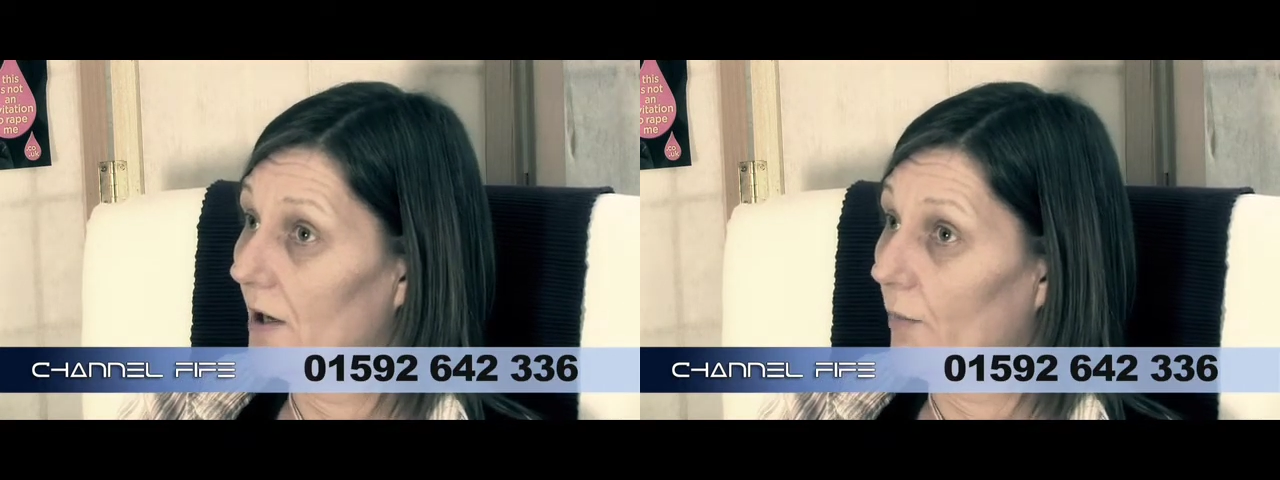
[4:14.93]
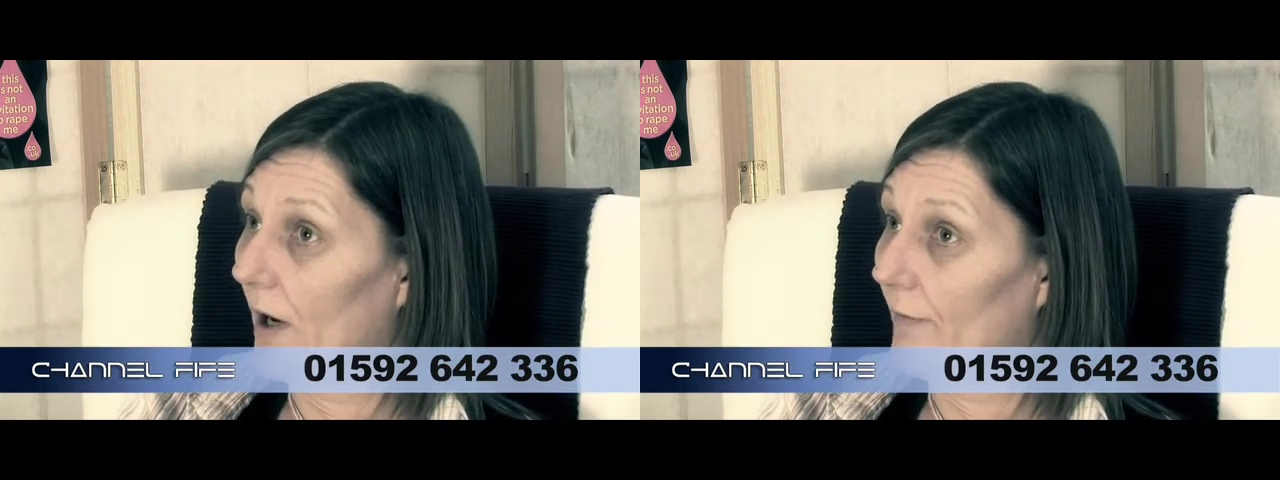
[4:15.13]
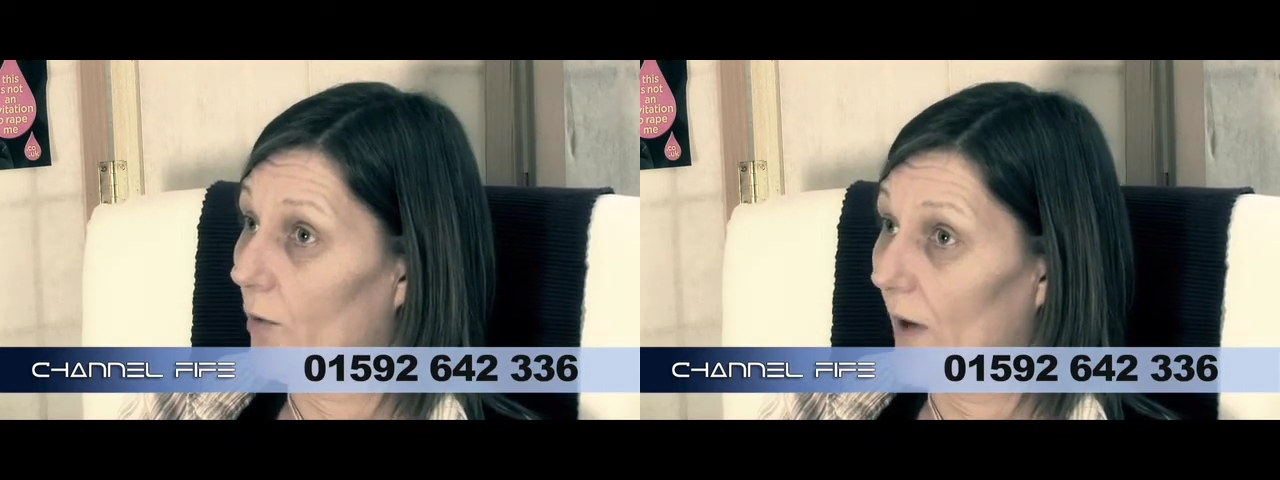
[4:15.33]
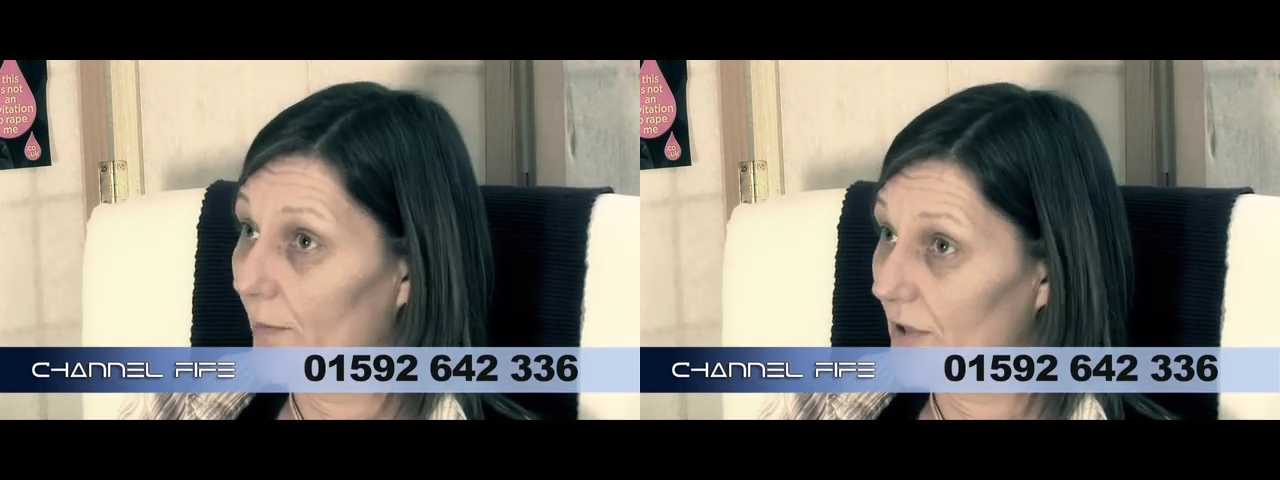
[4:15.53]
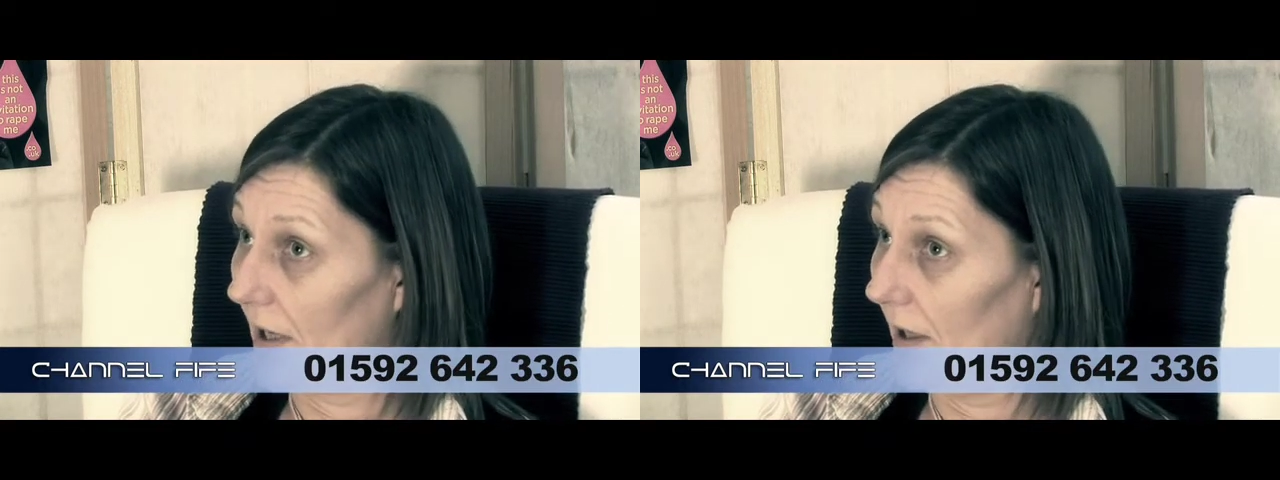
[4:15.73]
We have a
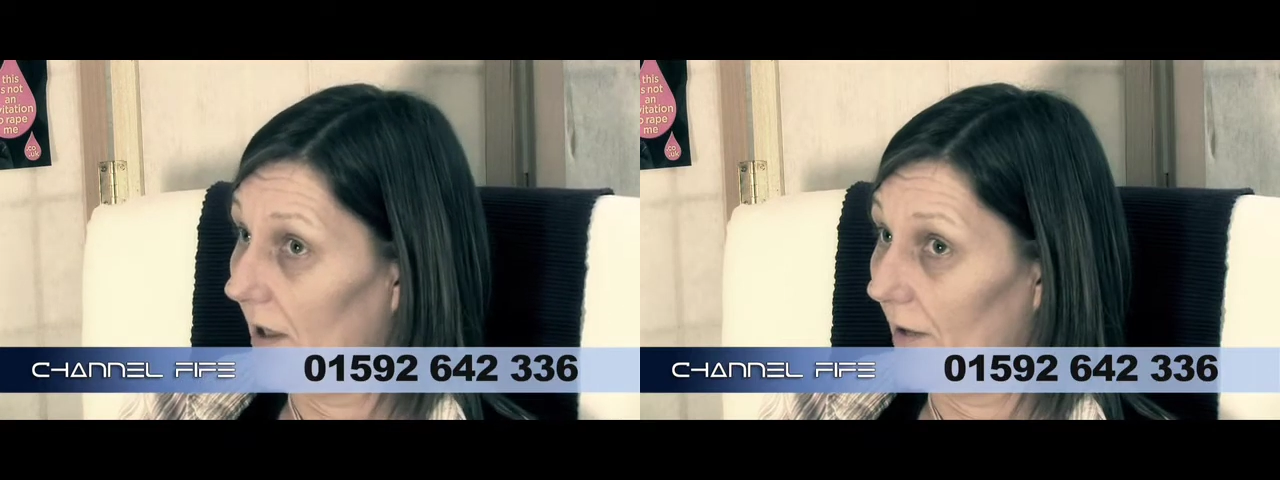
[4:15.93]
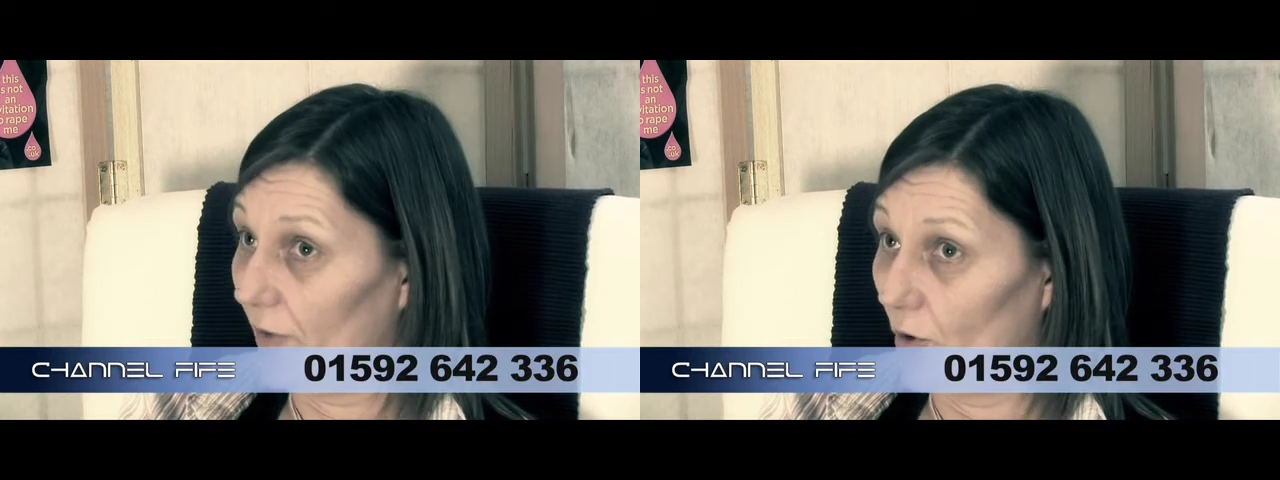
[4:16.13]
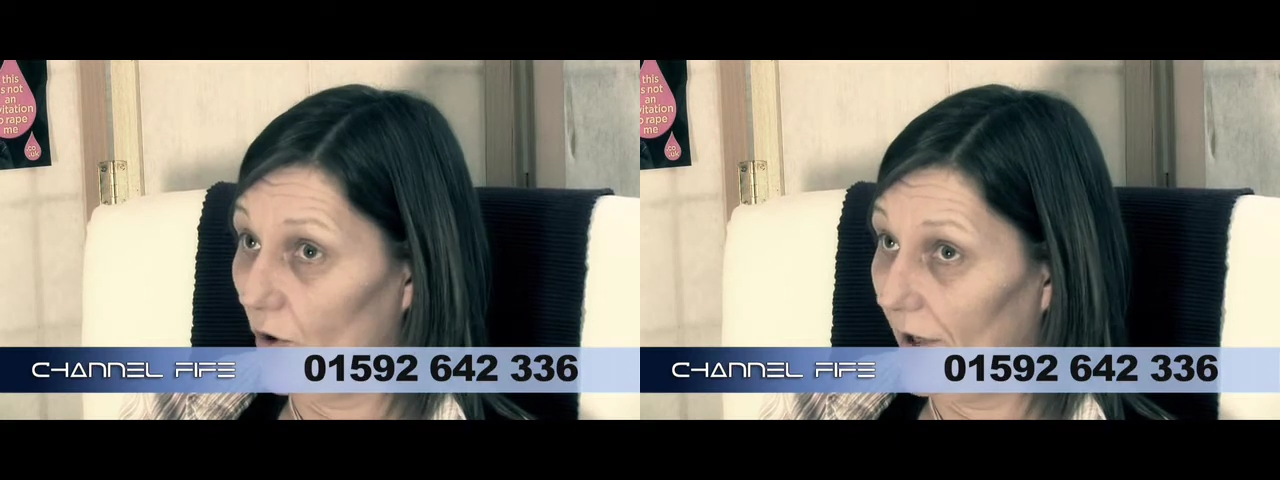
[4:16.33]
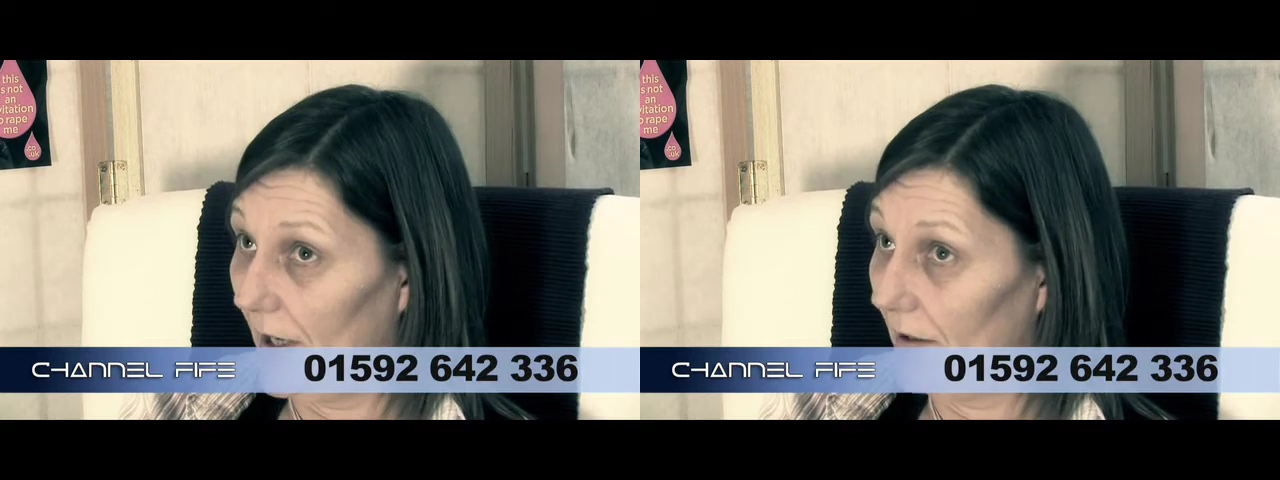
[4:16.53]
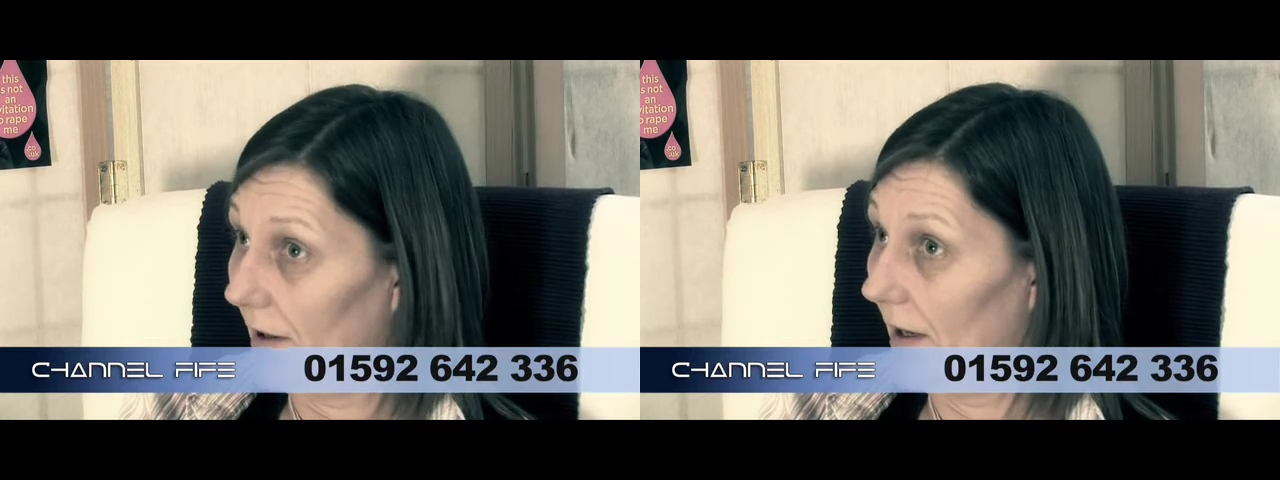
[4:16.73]
website if they go on
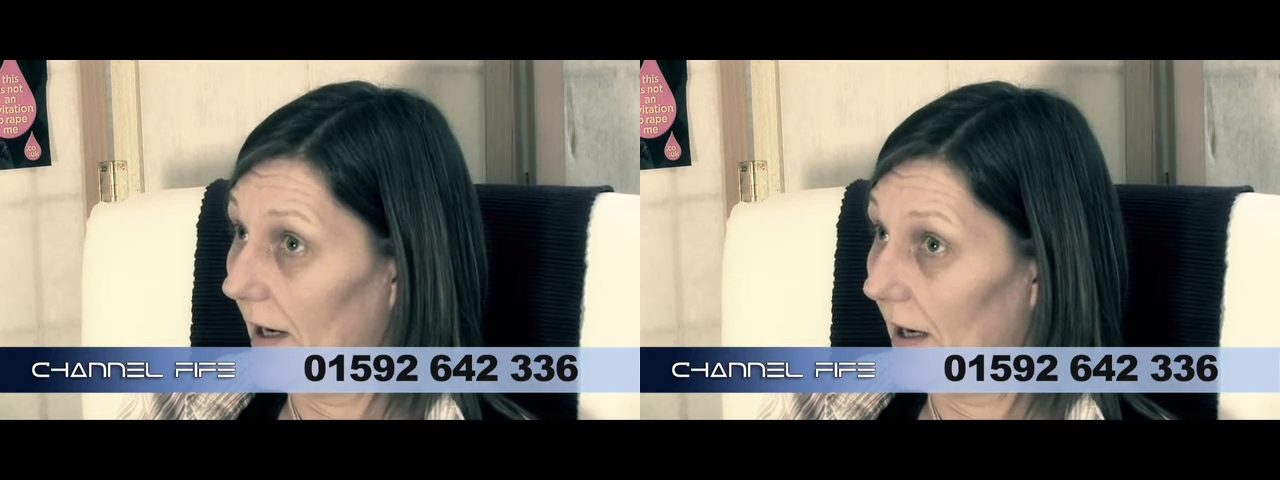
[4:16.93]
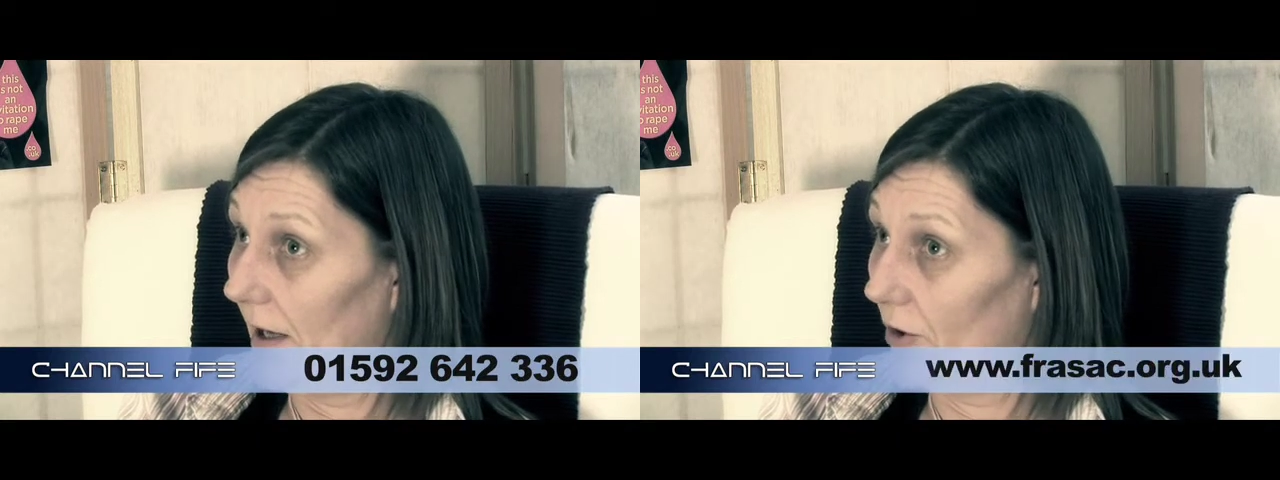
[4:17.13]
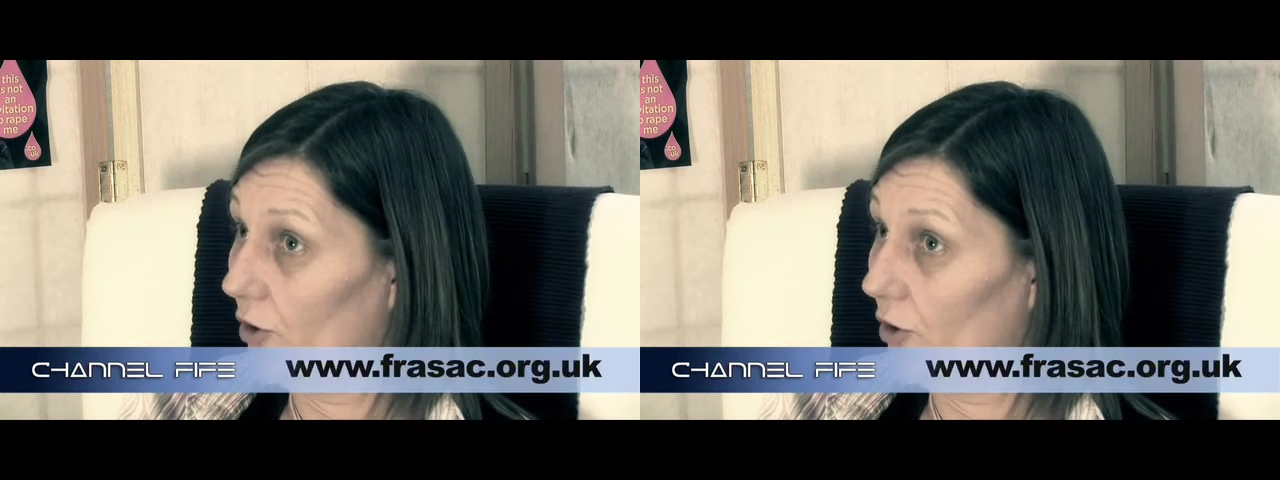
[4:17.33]
the internet and